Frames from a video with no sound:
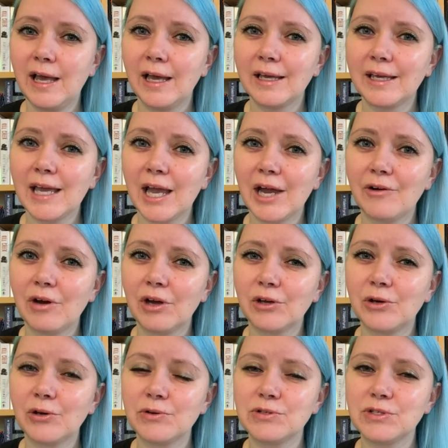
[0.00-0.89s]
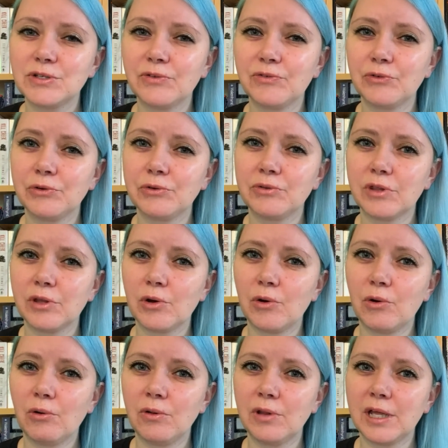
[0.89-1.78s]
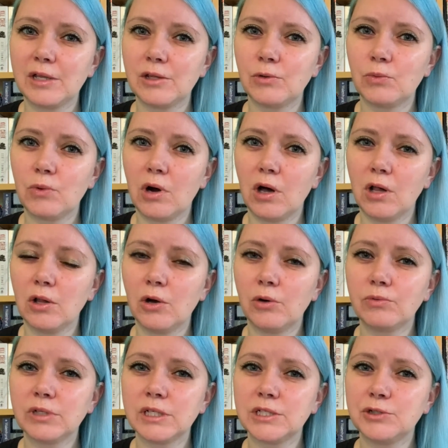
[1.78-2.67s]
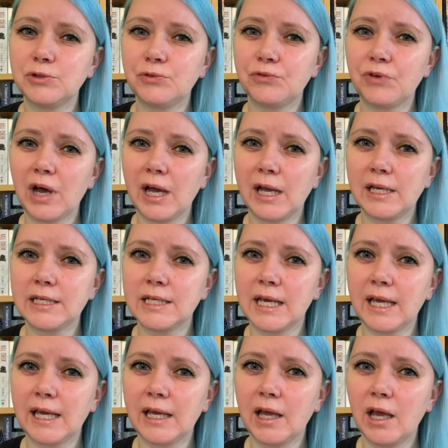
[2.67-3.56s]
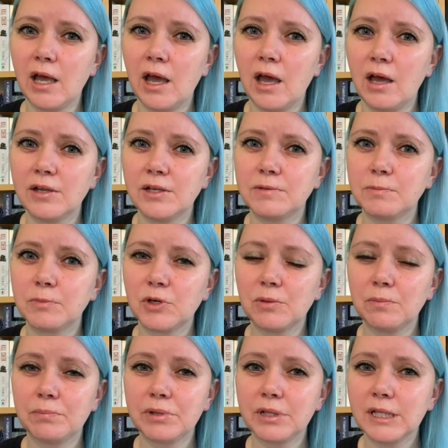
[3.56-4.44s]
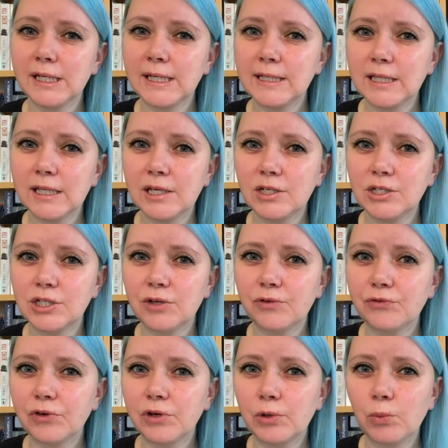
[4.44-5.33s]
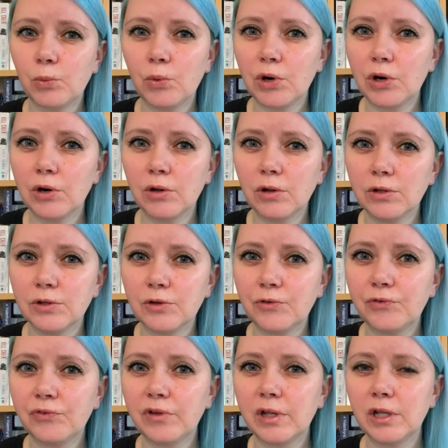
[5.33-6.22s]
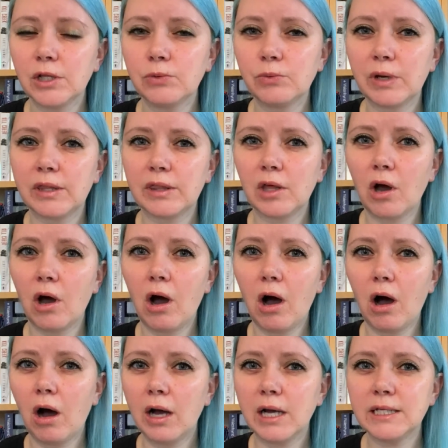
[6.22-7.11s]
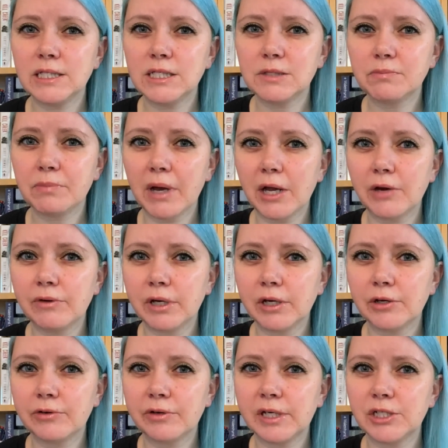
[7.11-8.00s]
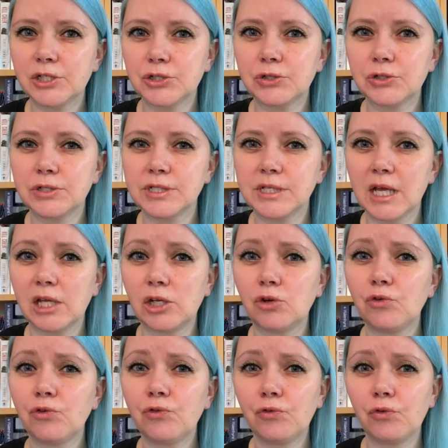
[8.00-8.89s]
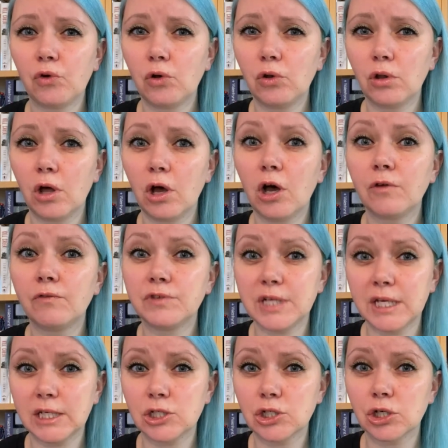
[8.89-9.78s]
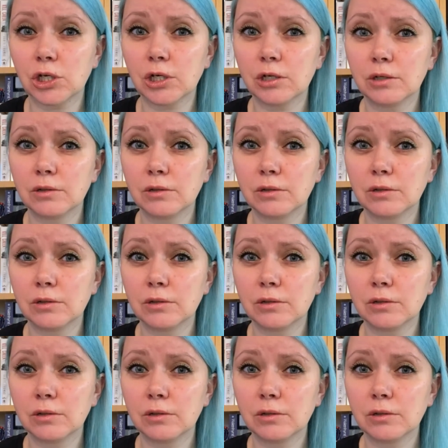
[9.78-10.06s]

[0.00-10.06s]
Kara goes through the hole in the wall only to find a completely different world filled with awe-inspiring creatures and full of danger.